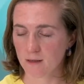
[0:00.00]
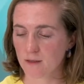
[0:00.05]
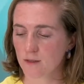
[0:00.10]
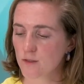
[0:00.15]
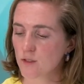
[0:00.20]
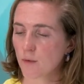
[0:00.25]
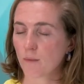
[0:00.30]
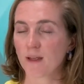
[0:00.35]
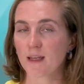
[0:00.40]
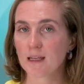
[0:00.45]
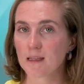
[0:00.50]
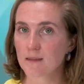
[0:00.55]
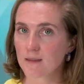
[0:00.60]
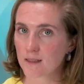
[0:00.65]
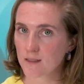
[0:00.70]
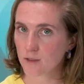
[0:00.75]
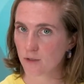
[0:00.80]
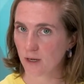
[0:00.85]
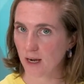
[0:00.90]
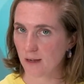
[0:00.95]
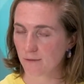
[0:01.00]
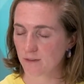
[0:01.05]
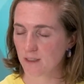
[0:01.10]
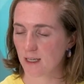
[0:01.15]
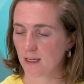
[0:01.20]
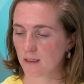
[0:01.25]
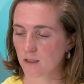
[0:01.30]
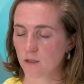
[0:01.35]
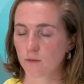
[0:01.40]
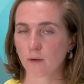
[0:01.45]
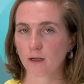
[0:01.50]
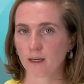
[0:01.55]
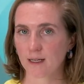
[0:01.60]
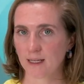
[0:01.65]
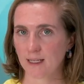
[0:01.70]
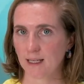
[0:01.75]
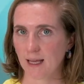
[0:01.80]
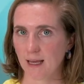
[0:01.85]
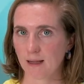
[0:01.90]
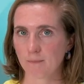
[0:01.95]
So in this craft kit, you are going to
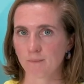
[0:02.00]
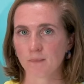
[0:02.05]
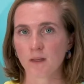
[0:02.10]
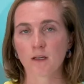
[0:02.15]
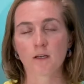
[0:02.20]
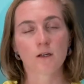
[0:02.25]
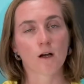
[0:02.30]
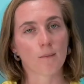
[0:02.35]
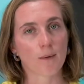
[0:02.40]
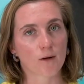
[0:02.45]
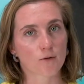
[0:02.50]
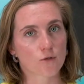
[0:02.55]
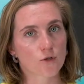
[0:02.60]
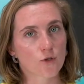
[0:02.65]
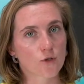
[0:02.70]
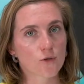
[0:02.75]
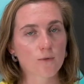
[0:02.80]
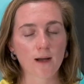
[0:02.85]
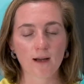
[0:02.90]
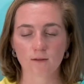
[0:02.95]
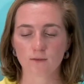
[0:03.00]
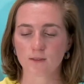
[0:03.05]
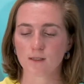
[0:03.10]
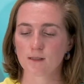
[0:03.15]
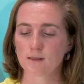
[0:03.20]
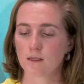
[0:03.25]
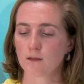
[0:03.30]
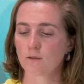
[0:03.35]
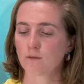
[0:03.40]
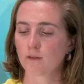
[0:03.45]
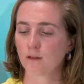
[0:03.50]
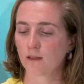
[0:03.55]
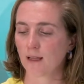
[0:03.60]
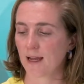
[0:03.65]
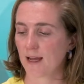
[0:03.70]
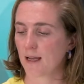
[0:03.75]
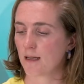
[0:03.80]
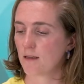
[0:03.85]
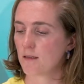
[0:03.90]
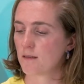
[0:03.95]
get about 2 ounces of
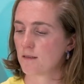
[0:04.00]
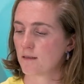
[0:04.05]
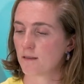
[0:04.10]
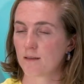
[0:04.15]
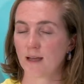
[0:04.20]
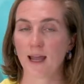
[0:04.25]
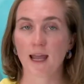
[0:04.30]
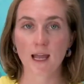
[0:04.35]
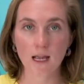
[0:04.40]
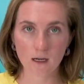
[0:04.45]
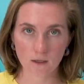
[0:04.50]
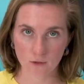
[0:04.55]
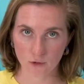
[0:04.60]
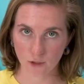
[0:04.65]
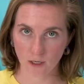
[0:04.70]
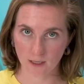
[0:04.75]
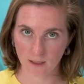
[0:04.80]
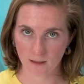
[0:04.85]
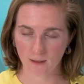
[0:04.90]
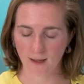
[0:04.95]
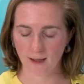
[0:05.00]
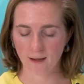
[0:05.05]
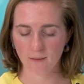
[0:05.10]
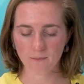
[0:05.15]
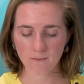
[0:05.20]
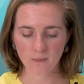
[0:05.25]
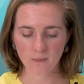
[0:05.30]
clay, air dry clay,